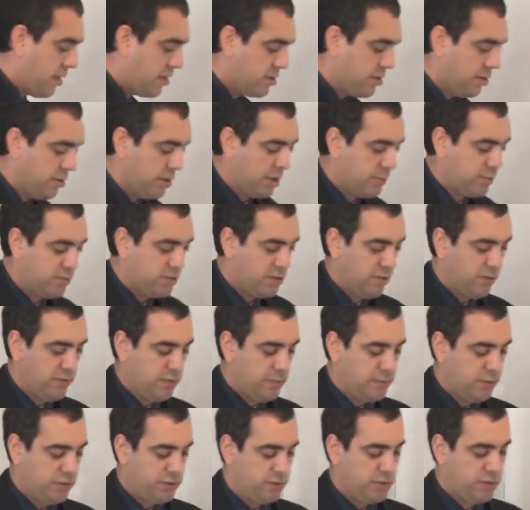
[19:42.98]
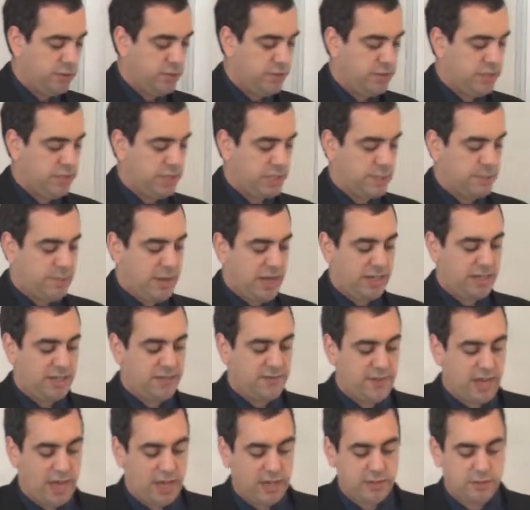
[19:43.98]
So the observables whose
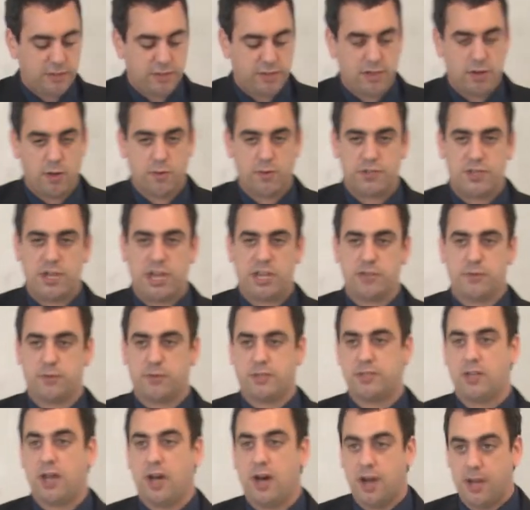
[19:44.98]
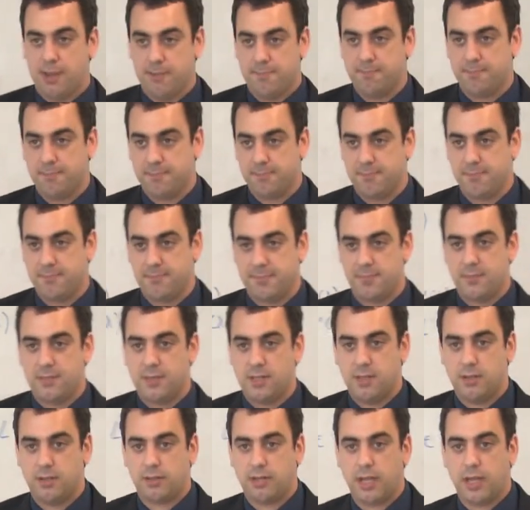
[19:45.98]
expected values don't change with time.
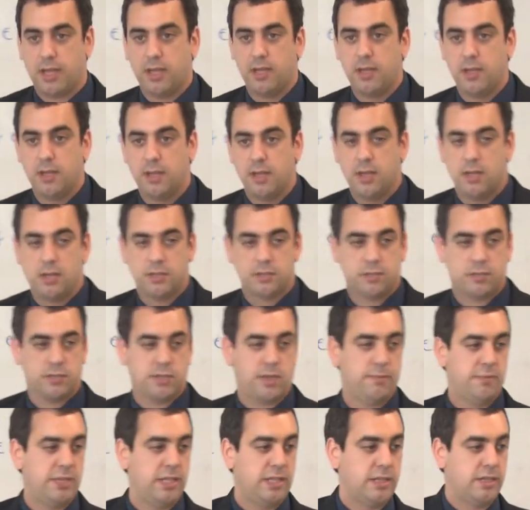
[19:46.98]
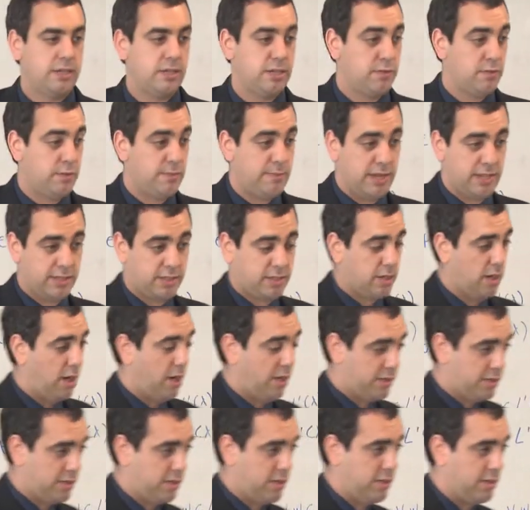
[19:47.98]
Okay, so something that just remains
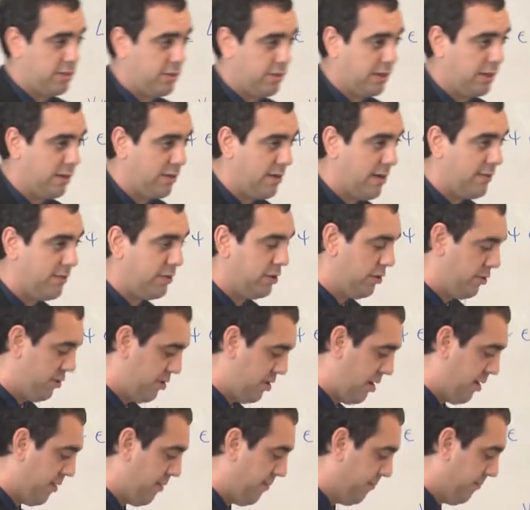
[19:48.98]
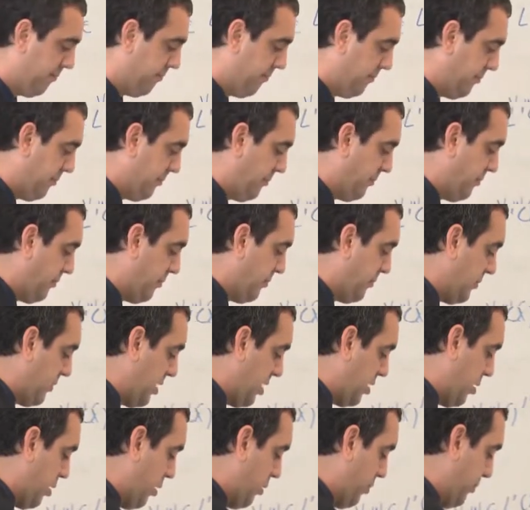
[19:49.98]
constant during your evolution.
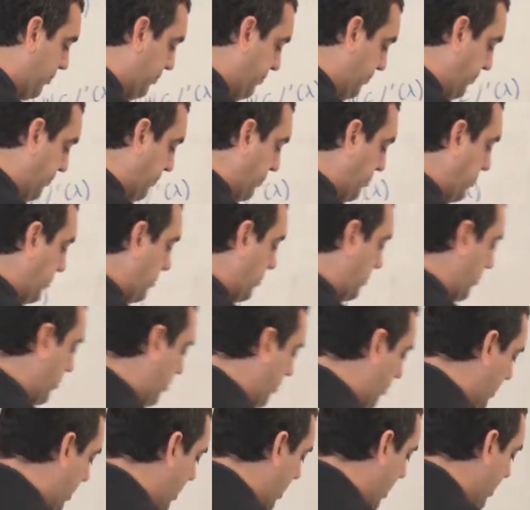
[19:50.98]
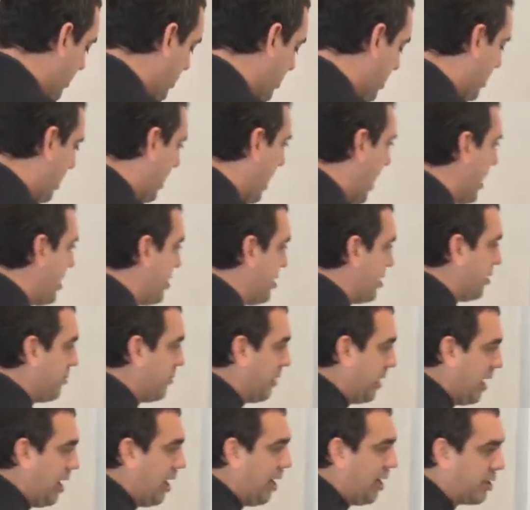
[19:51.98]
So in stochastic
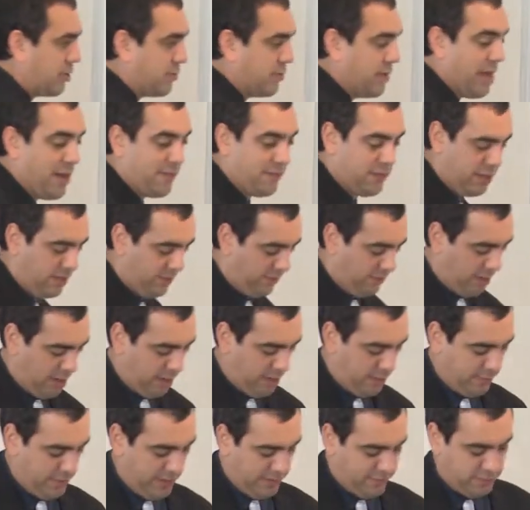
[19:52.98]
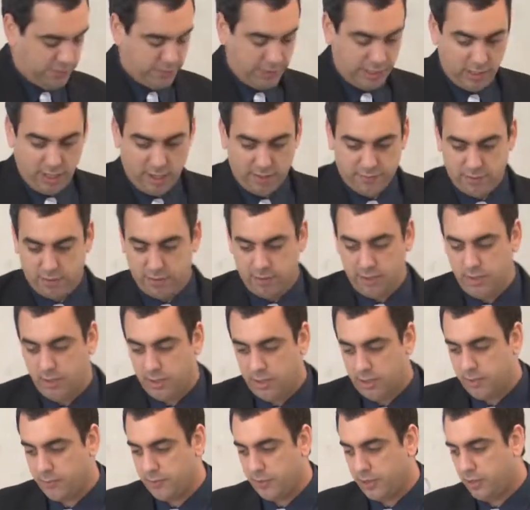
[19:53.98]
mechanics, we have to define, we have to recover
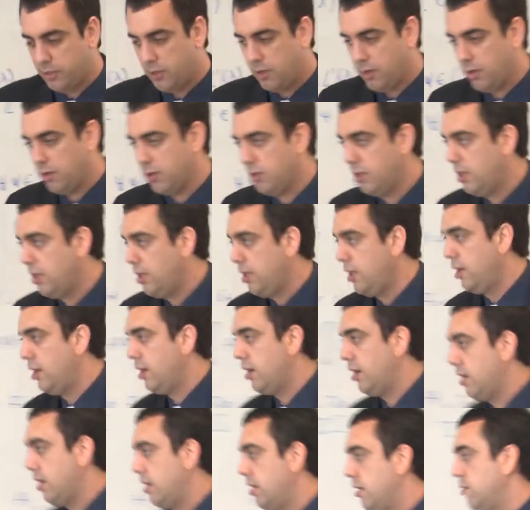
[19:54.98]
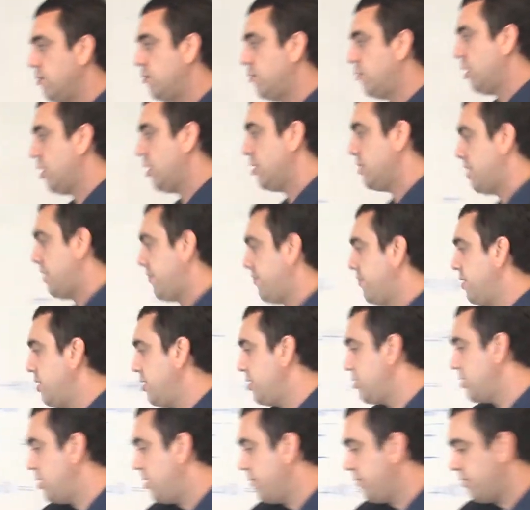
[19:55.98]
and recall uh, what our
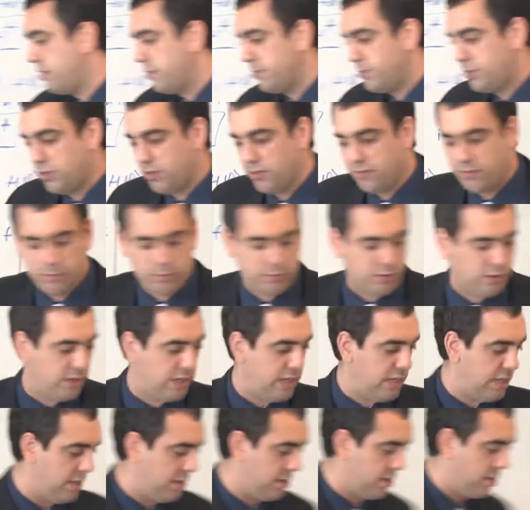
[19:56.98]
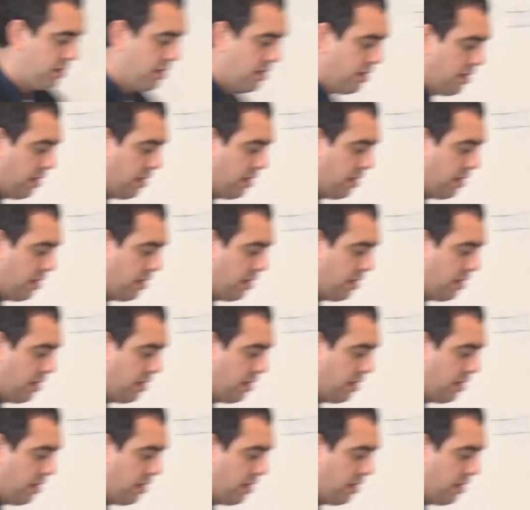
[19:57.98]
definition of an observable is,